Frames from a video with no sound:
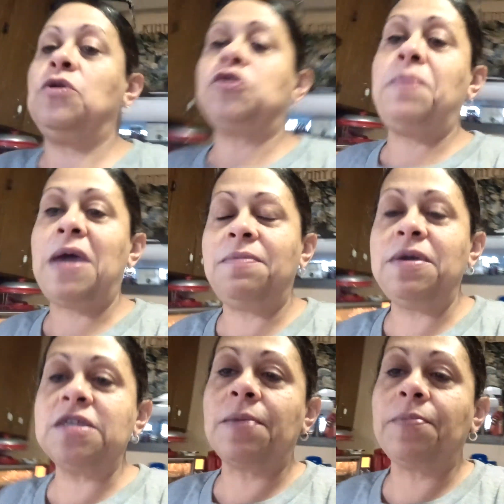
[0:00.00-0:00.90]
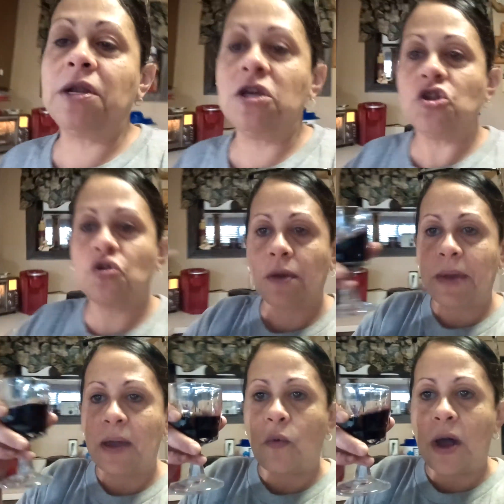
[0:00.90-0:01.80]
those babies. I'm gonna enjoy
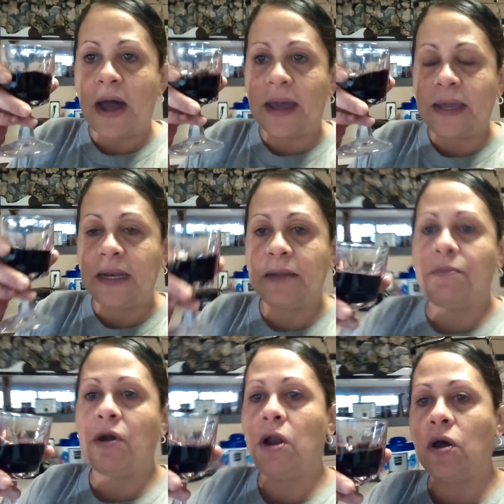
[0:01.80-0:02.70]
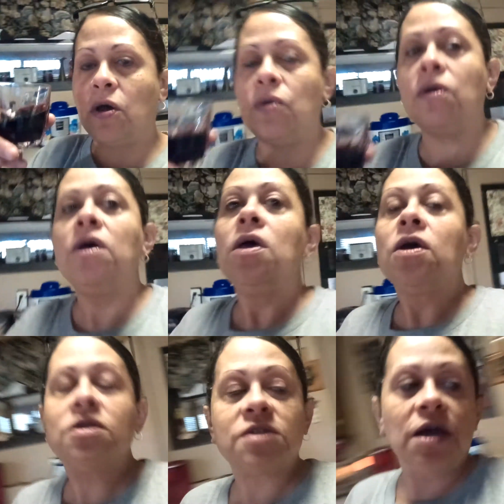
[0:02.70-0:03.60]
my wine, Merlot,
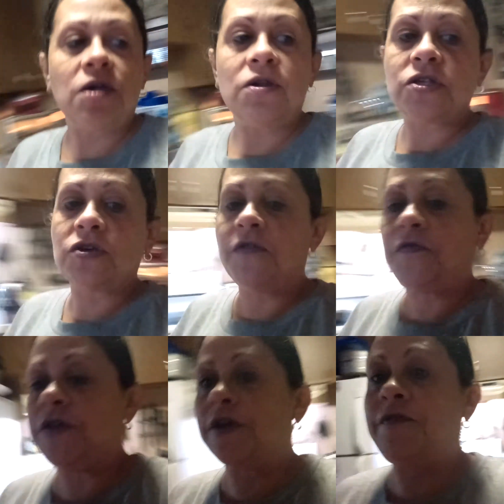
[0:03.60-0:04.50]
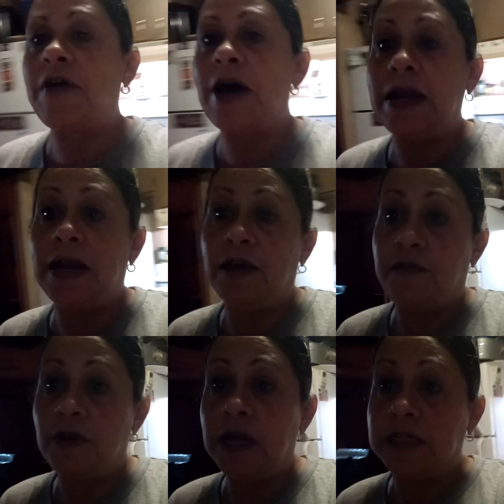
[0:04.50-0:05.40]
because I heard it's good for your fatty
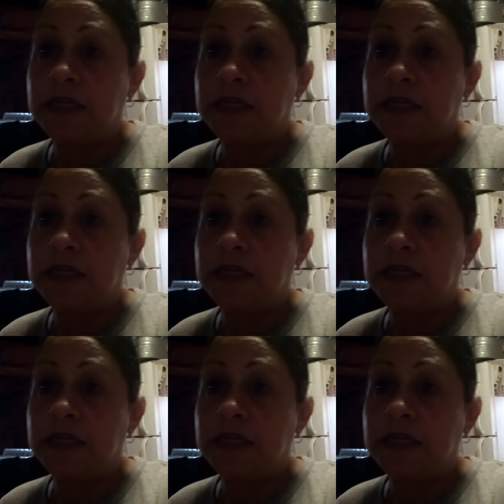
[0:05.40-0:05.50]
liver. Let's